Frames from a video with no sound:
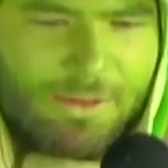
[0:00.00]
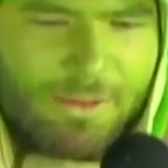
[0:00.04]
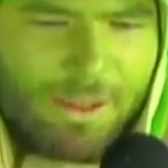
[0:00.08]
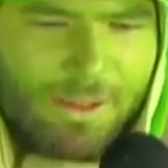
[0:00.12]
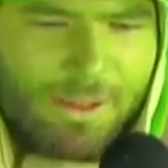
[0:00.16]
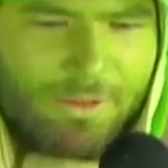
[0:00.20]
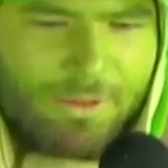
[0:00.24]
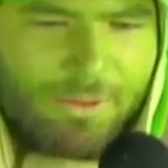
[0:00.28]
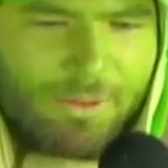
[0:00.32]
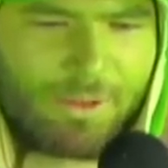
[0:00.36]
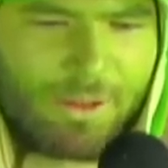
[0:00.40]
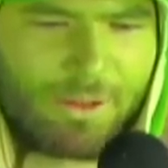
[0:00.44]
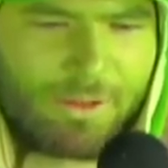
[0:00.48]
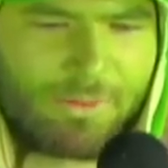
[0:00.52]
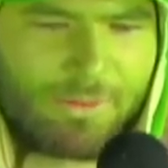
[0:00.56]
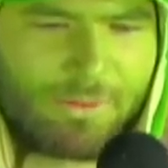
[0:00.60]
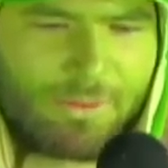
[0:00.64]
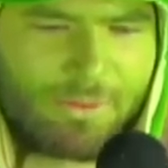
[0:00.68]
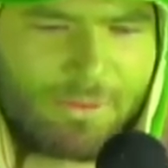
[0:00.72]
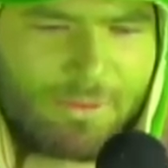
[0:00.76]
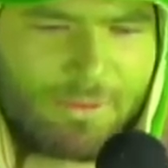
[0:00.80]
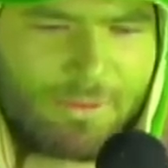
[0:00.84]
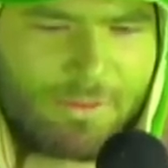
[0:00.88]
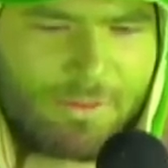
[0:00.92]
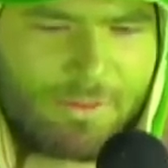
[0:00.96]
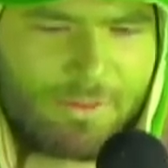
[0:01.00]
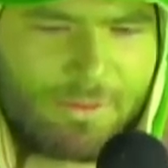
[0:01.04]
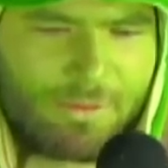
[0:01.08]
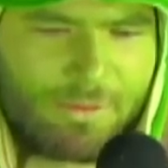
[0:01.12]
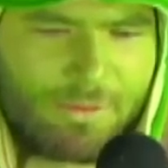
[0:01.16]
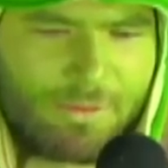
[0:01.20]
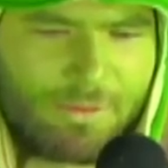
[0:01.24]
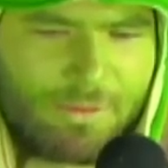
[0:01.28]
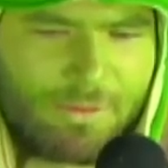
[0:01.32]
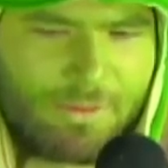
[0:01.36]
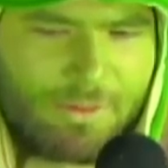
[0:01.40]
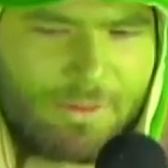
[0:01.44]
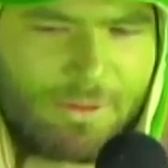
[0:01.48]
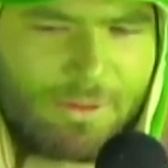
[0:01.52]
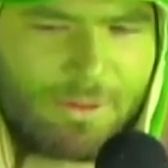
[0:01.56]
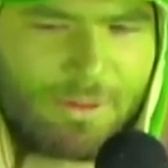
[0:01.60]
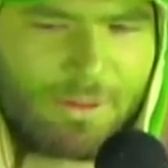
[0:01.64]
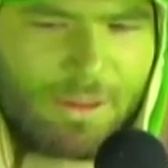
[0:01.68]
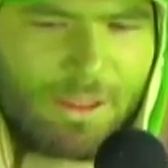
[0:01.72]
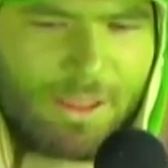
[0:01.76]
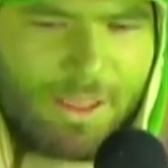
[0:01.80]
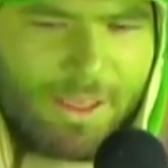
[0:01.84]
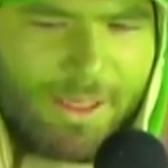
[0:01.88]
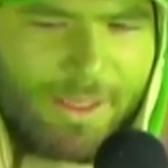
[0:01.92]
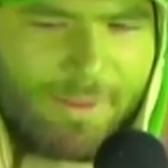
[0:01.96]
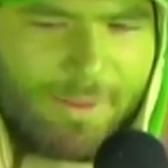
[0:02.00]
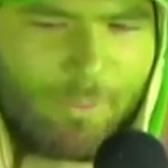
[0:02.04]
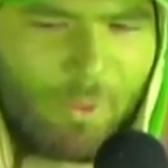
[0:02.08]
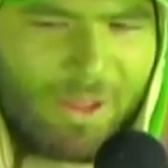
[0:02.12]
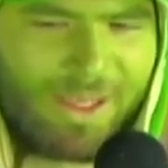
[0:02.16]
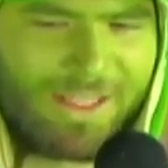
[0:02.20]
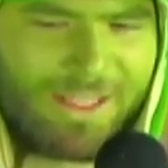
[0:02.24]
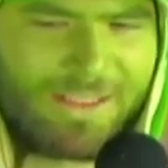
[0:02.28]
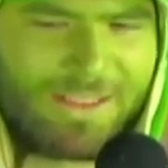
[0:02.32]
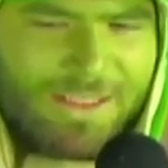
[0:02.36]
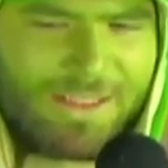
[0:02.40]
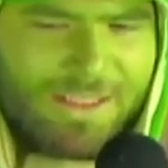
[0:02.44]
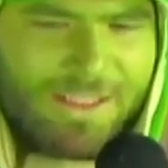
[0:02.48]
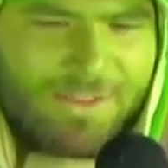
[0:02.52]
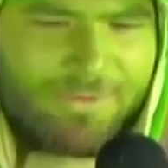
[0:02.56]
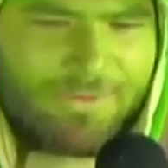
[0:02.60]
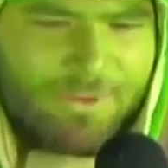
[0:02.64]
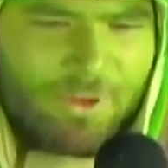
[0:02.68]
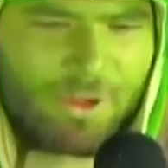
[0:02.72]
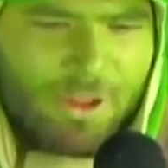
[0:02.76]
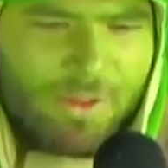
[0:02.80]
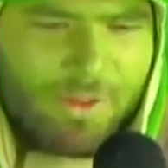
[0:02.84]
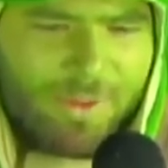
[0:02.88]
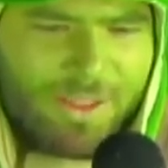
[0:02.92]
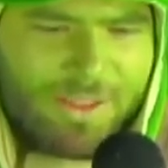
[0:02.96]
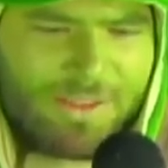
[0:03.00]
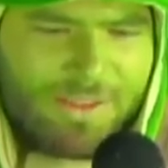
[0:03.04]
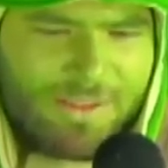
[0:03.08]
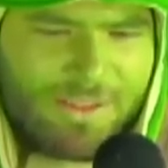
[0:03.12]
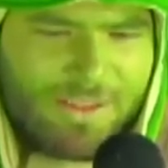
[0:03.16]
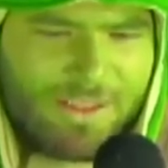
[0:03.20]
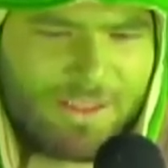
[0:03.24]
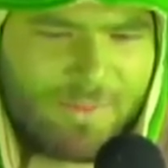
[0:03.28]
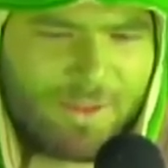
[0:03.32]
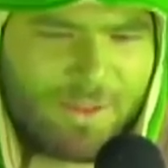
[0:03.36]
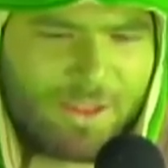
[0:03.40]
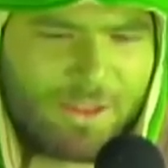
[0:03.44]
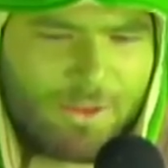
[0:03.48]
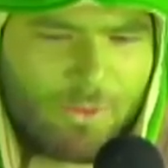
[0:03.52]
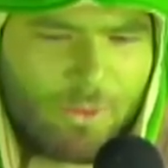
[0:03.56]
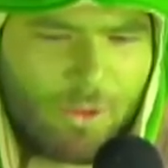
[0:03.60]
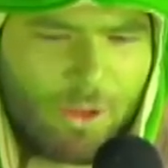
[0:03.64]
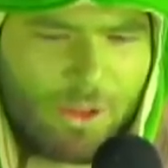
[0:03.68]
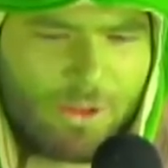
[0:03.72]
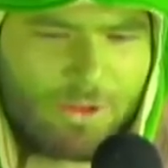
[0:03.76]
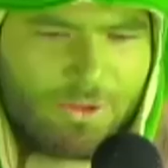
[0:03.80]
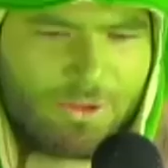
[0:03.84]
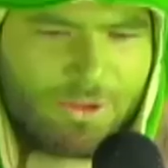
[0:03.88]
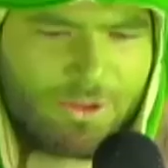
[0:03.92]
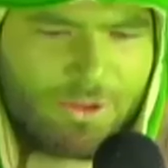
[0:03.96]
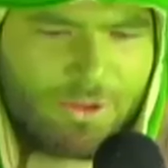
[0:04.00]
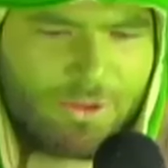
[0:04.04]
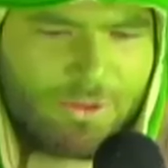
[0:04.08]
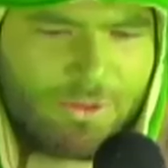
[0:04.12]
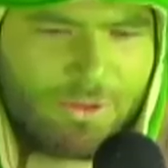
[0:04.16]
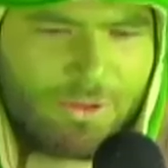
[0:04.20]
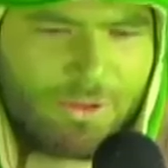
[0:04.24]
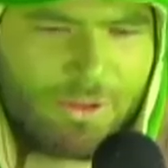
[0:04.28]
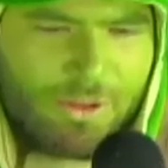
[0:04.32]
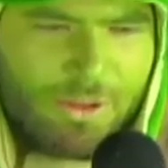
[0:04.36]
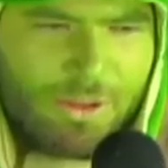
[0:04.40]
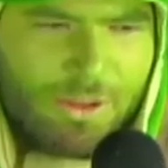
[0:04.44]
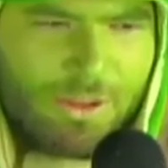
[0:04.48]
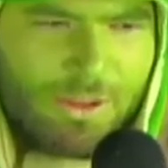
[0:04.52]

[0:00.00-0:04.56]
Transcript: I don't know. Wanting to leave Florida because it's going to be underwater soon